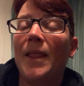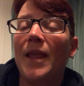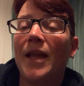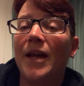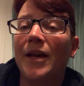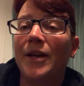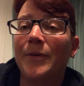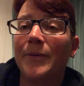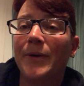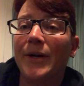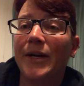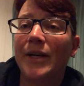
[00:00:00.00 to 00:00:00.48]

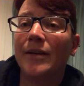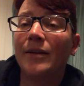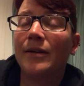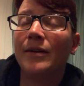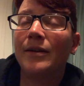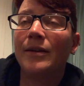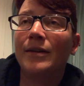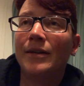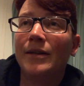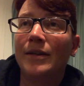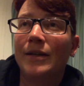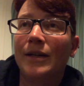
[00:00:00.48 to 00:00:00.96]
anyway.
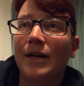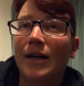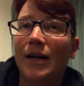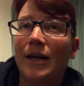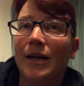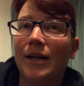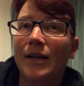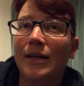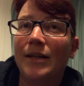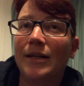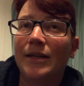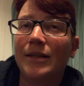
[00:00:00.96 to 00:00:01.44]

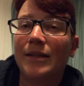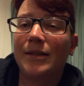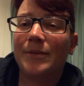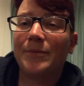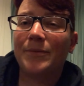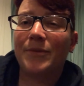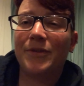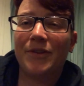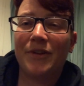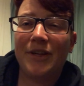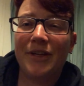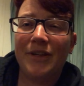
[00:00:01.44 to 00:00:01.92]
I'm
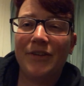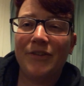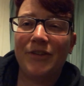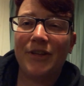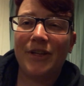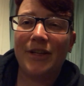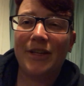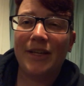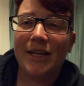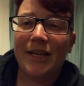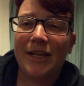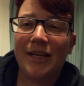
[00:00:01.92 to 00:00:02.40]
still kind of
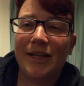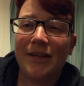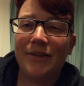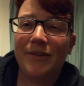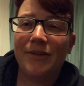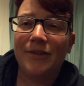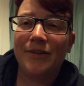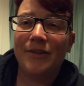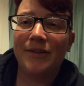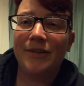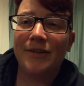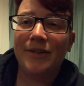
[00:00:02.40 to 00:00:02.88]
jet lagged,
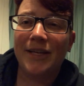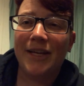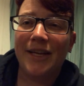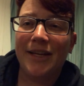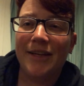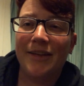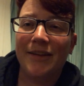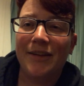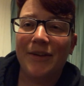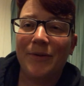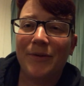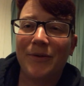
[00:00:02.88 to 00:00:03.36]

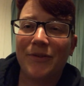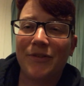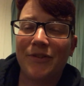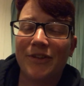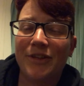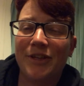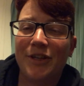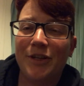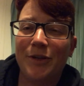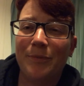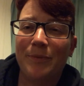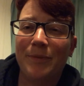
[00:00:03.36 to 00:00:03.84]
and it wasn't
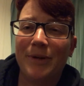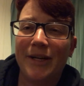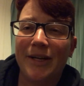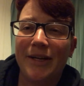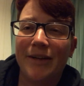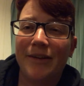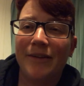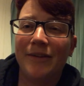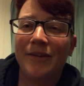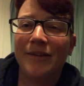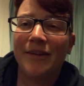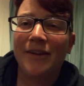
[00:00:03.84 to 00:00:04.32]
helped
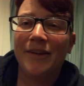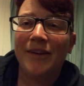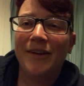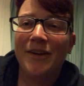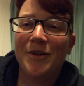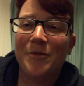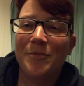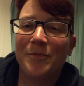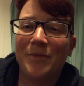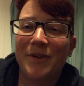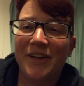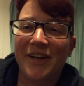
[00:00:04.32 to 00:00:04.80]
by
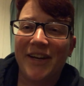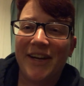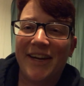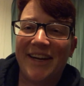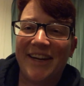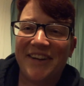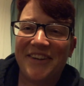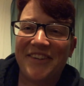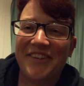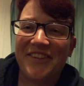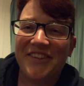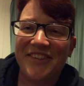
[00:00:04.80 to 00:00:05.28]
Monday. I
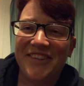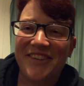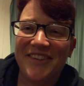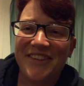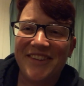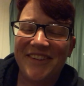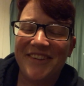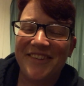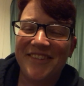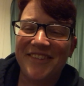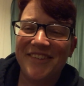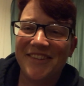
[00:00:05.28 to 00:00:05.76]
actually
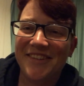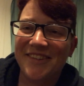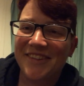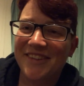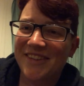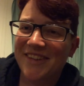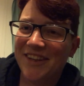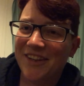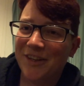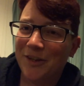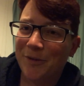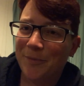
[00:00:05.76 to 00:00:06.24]
did
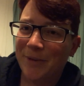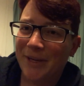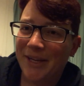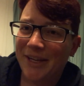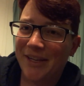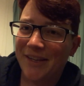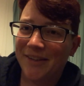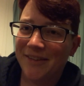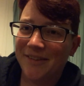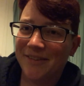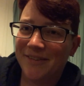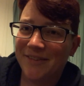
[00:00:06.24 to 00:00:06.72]
get on
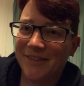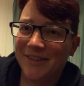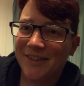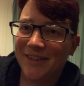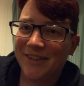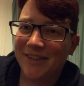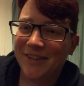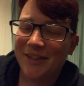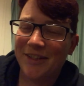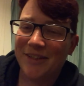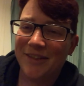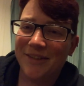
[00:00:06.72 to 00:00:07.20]
my
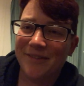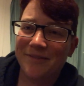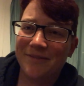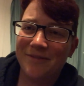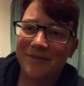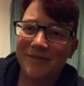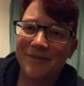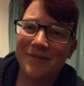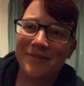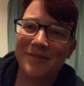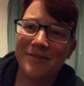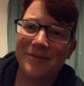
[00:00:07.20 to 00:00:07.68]
D&D
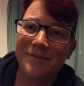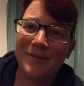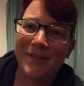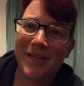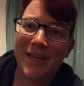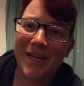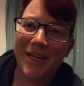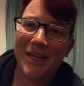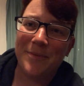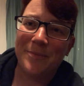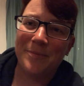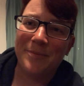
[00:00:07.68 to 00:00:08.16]

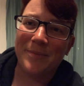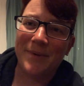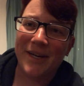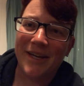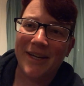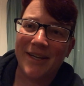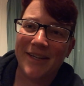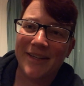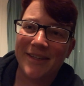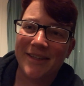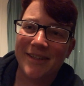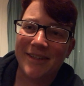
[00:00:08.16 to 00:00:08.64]
game
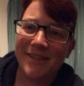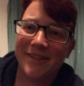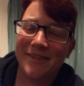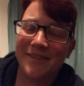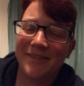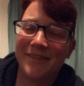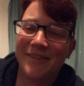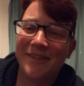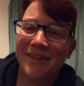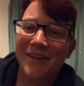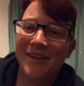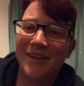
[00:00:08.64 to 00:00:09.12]
by
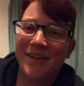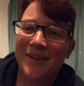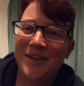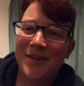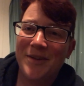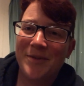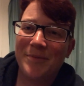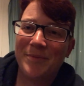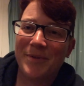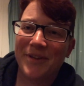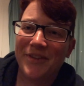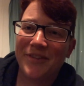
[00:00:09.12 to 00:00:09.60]

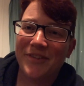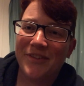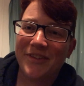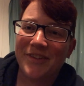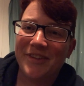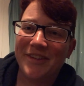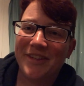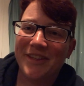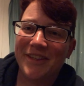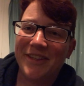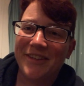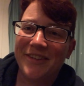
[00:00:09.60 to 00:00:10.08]

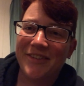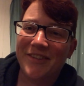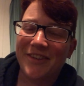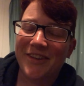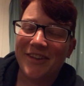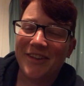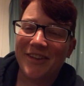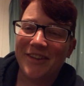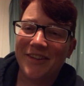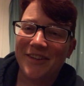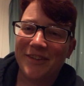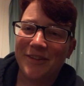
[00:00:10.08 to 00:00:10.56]
basically
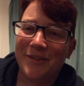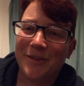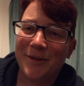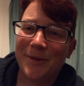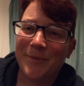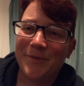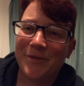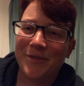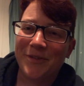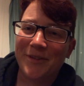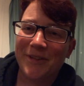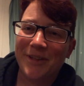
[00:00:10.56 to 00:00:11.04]
setting the
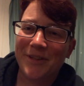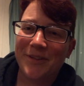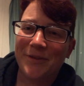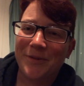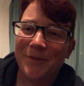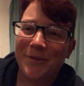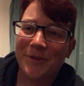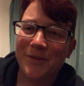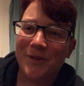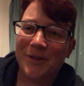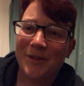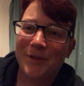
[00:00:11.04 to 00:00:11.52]
alarm for like
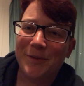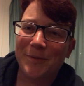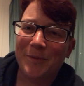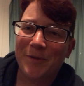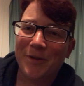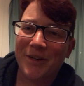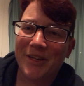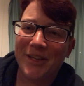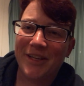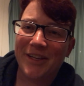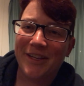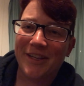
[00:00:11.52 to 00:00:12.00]
2:30 in the
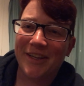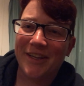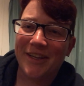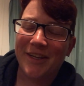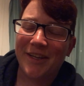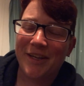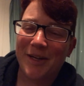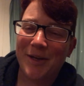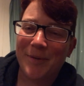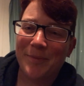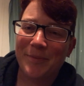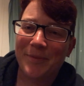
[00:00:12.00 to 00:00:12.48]
morning and
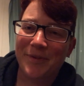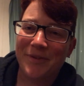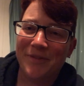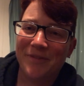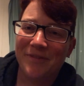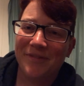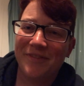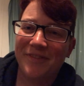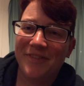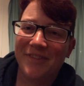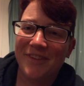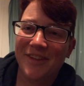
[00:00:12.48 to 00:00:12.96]
getting up,
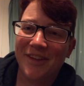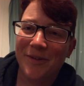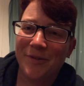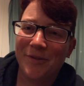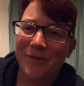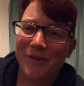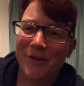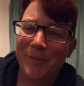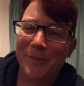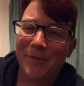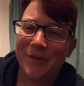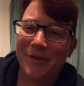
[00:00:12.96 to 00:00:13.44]
and then I
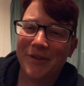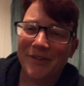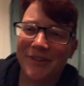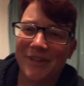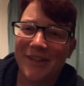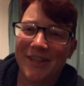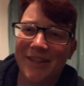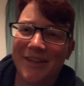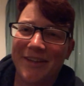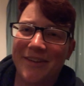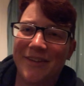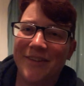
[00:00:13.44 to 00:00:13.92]
was up until
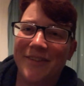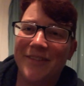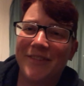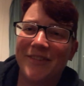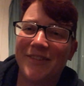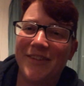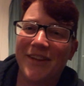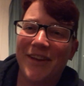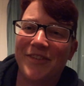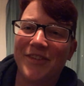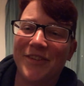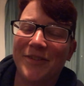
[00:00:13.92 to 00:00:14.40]
like
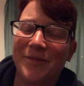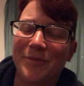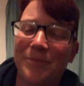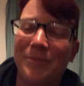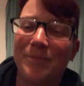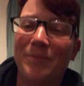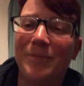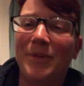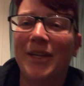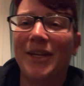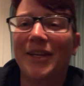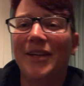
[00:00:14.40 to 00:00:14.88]

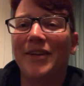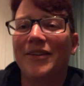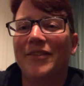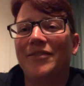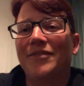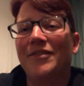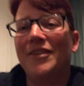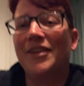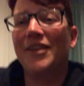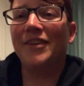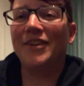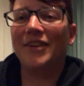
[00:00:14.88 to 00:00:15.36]
7 playing
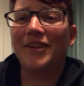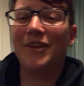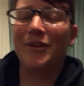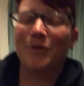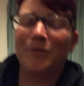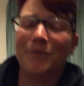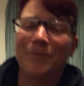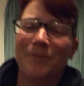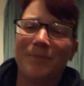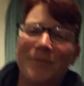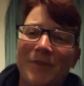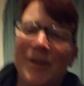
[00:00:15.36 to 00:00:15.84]
D&D,
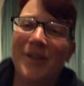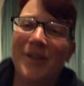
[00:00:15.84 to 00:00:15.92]
or